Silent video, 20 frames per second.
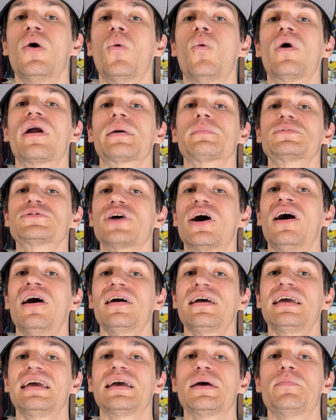What I'm
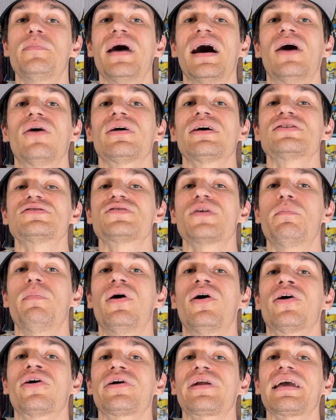talking about is the
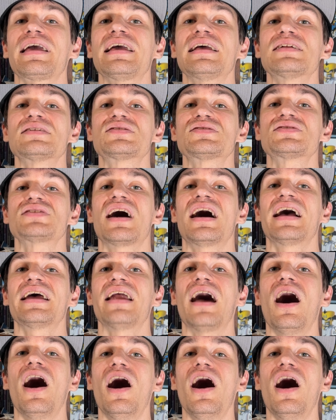part inside